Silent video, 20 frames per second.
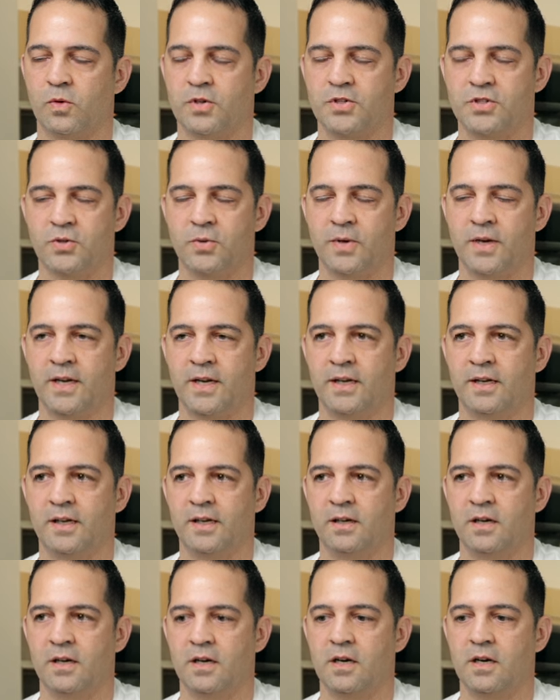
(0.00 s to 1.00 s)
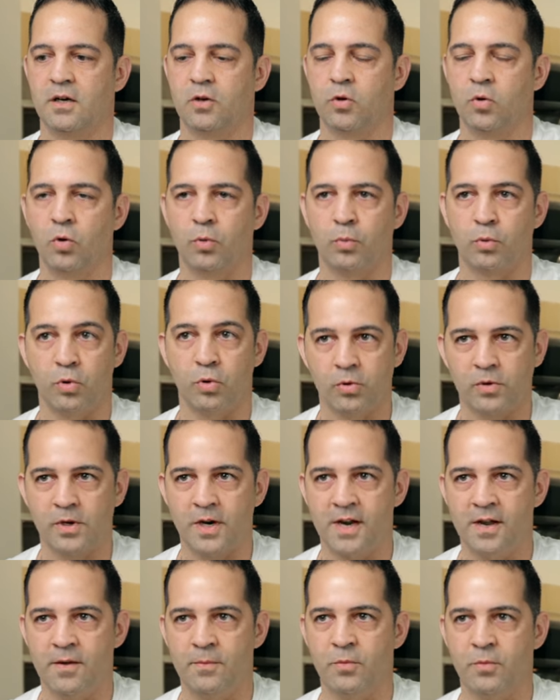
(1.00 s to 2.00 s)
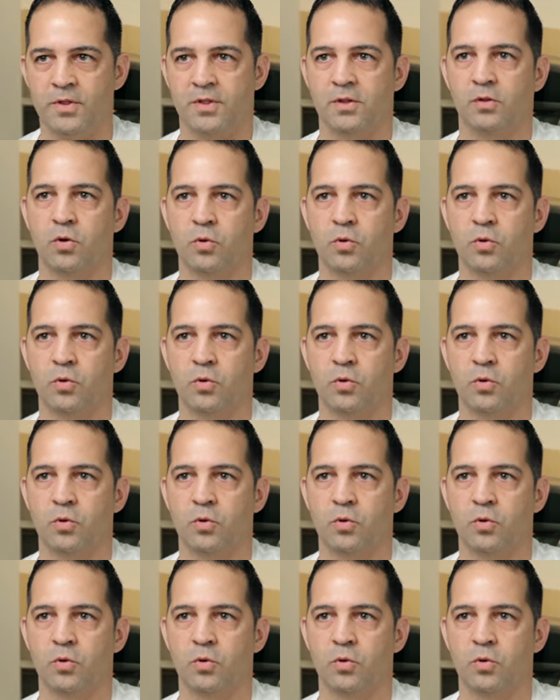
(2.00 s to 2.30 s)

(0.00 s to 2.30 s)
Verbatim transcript: We're doing uh, a cool program with the